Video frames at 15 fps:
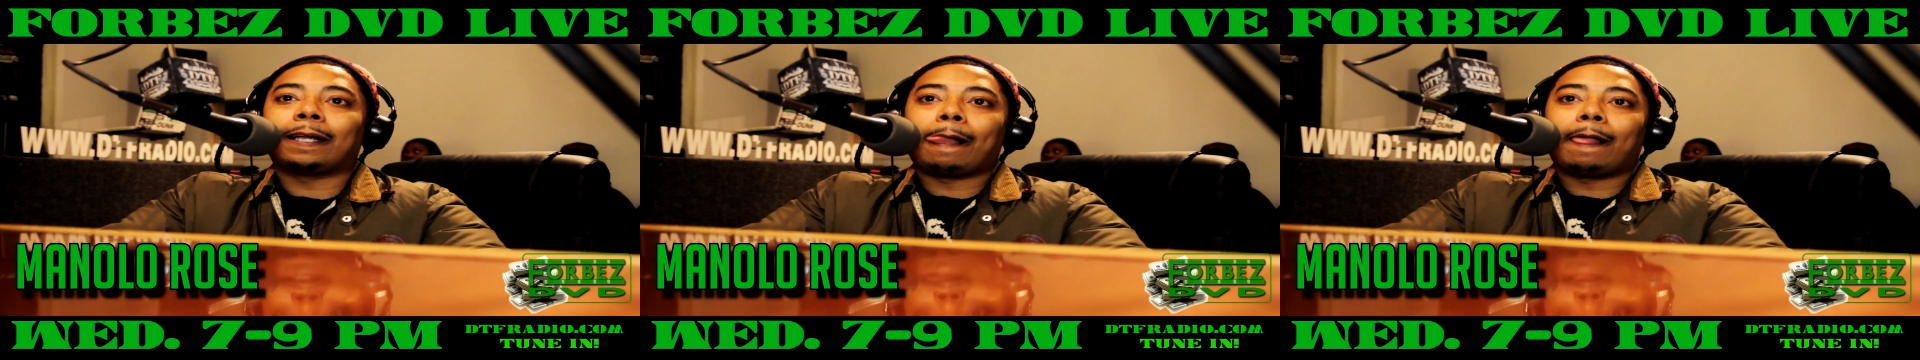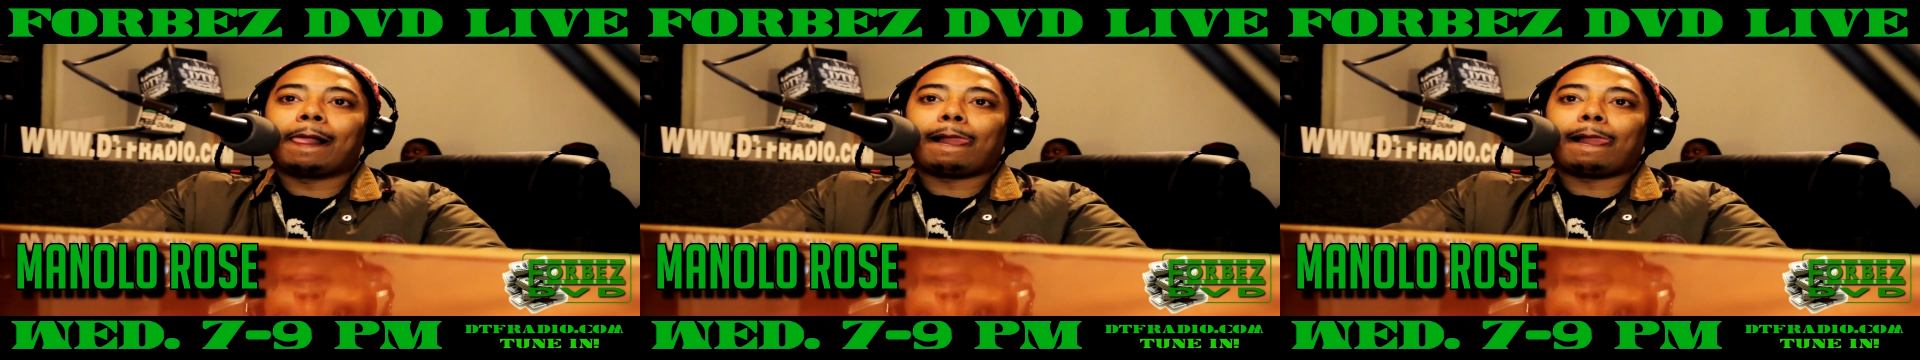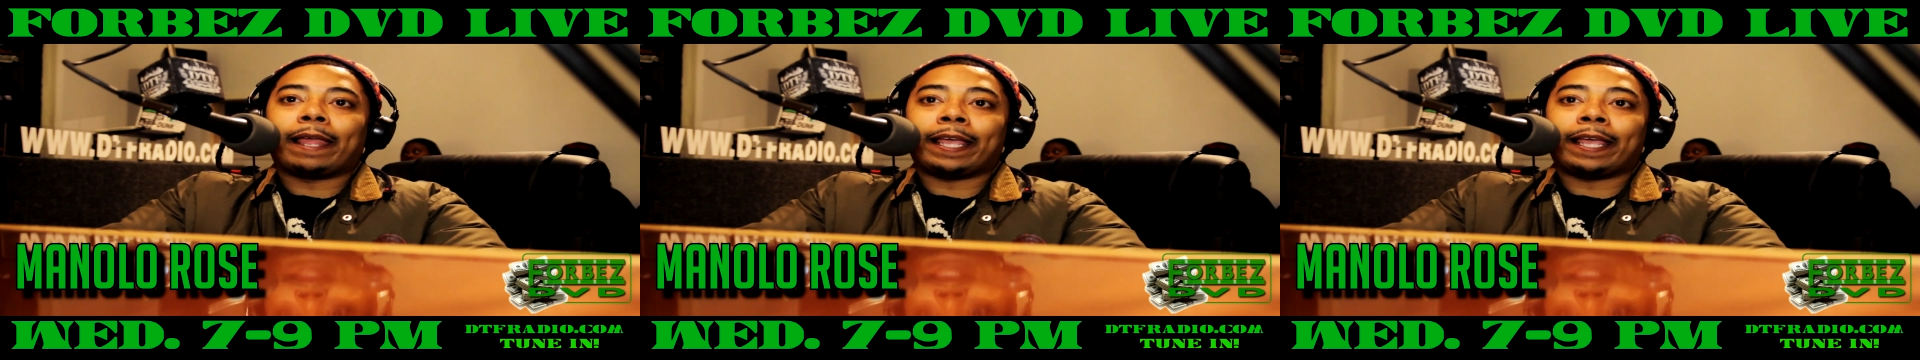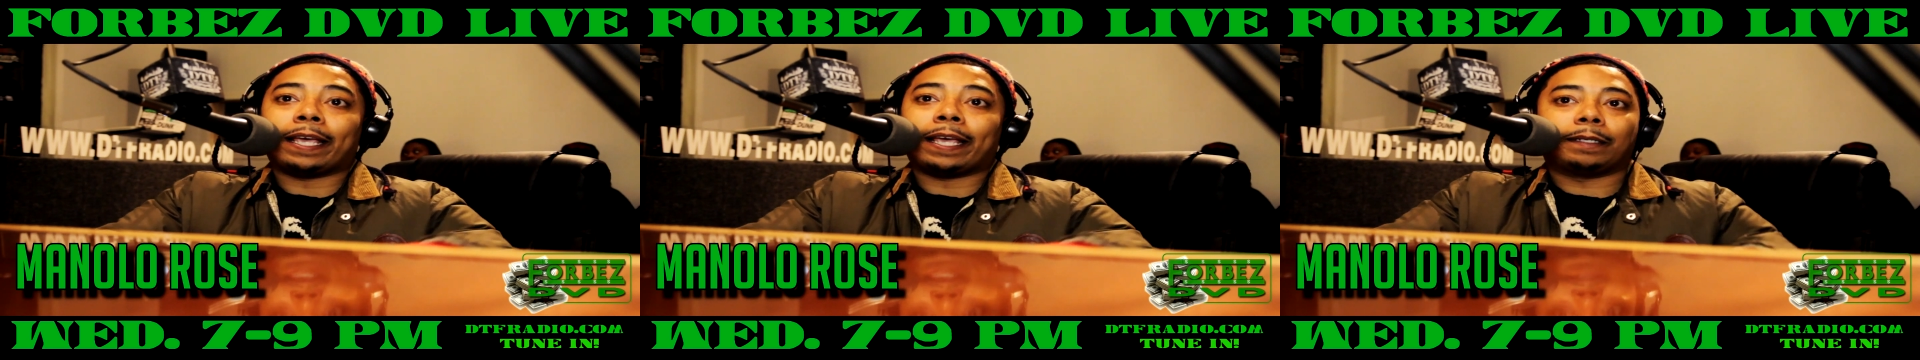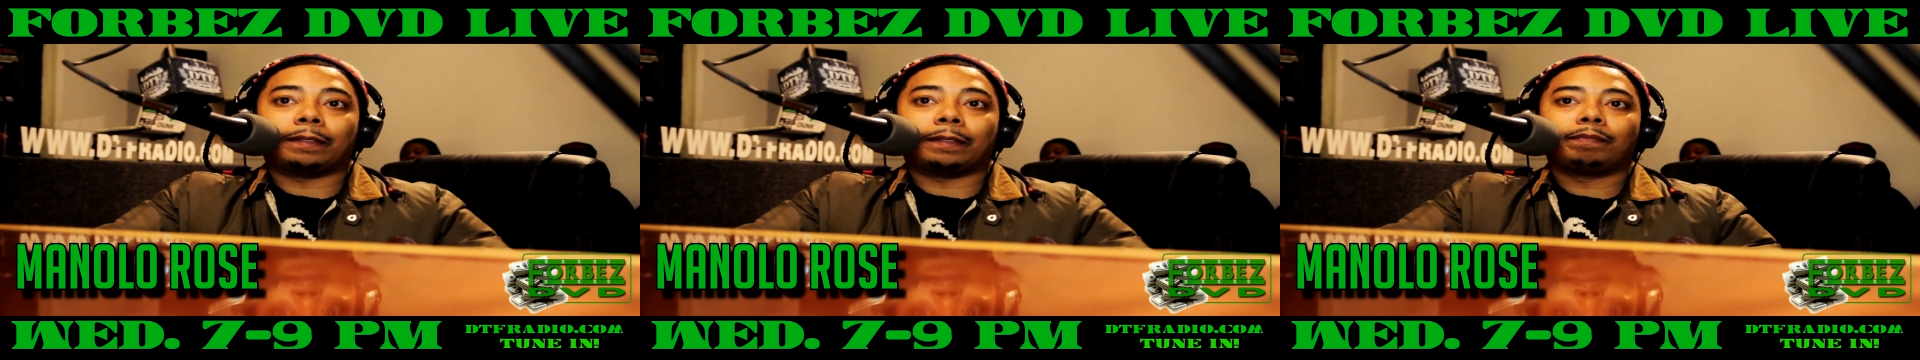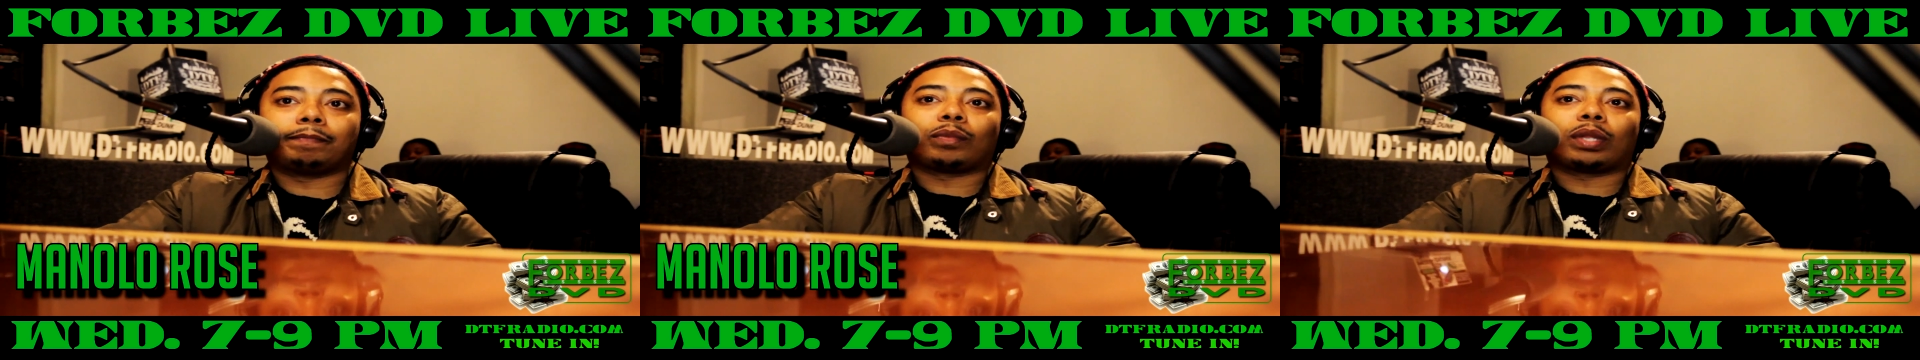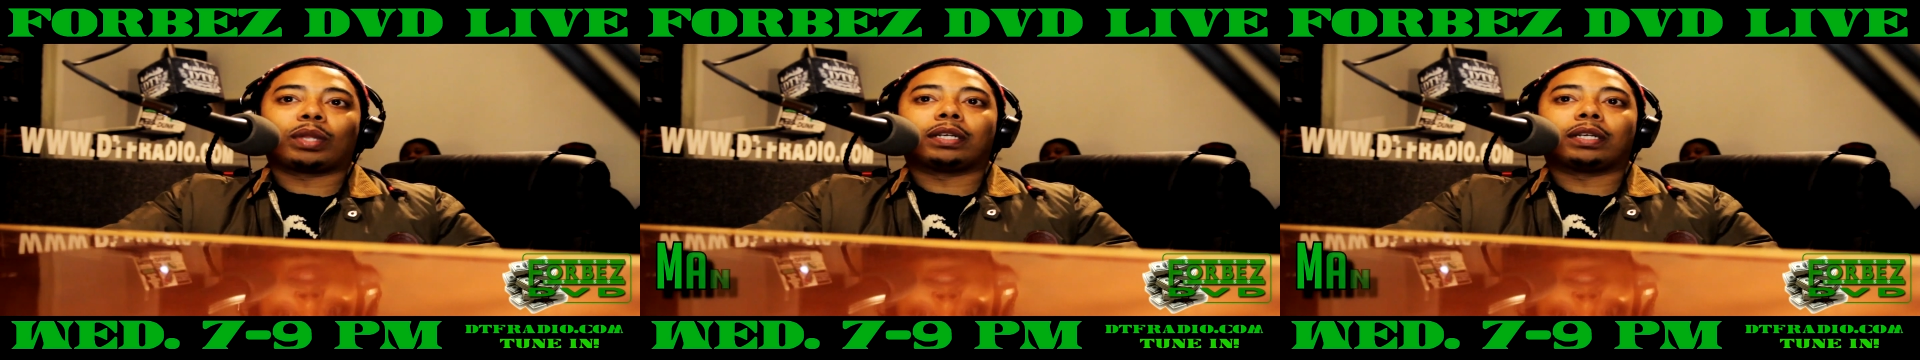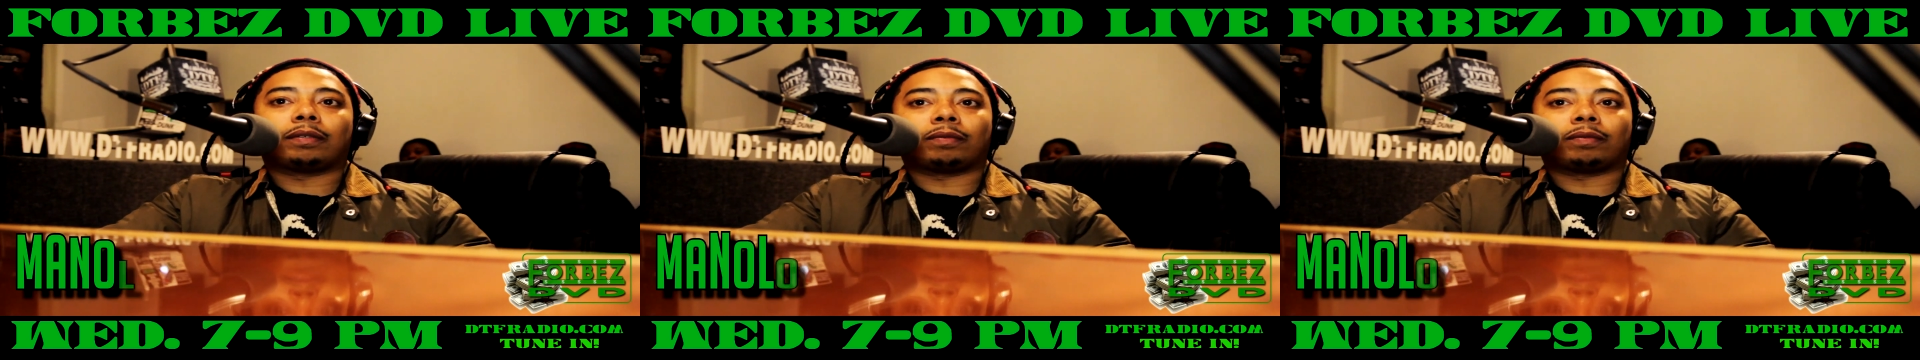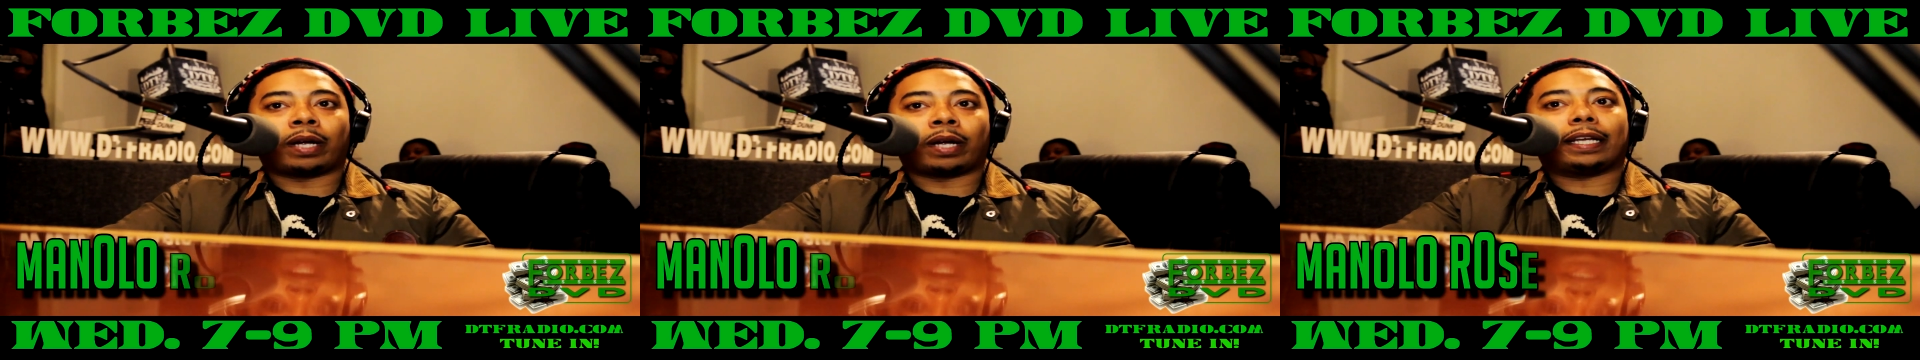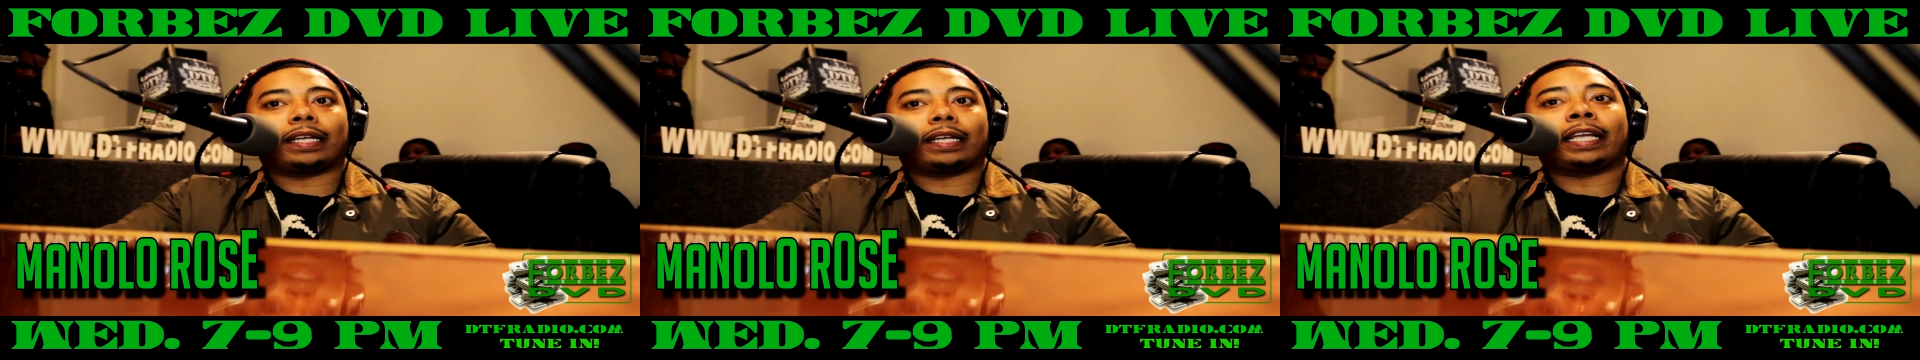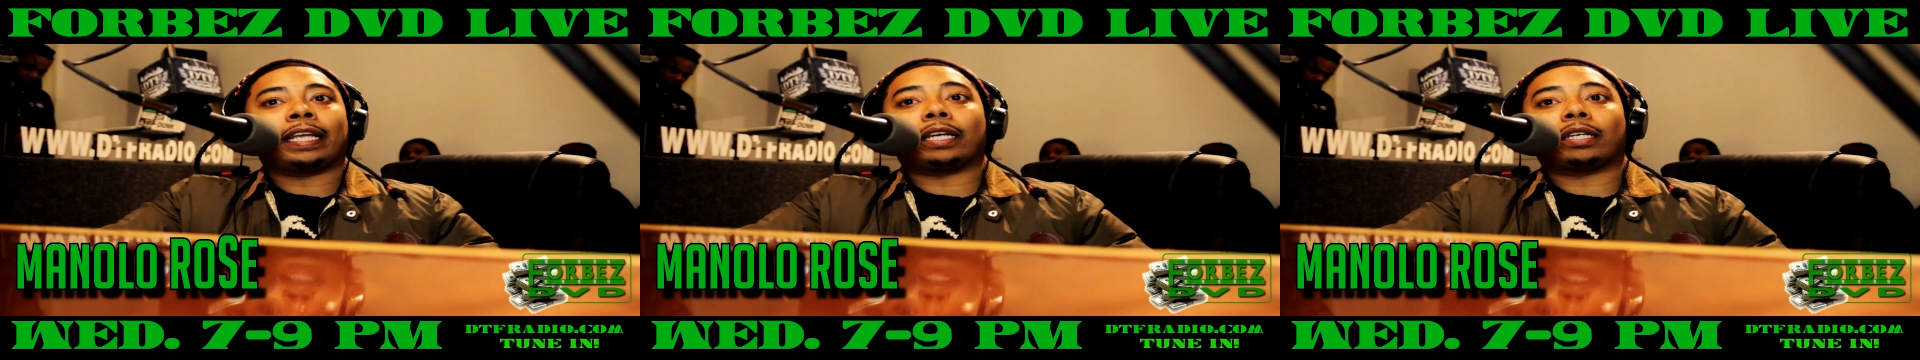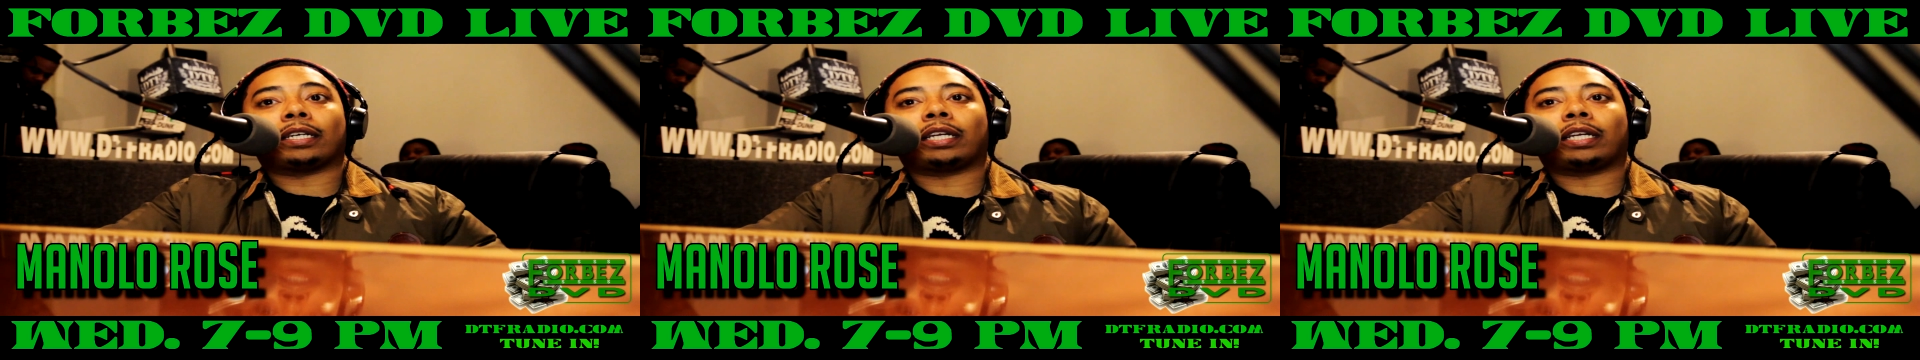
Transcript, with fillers: Yeah. Here. You still gotta work. Right. Here.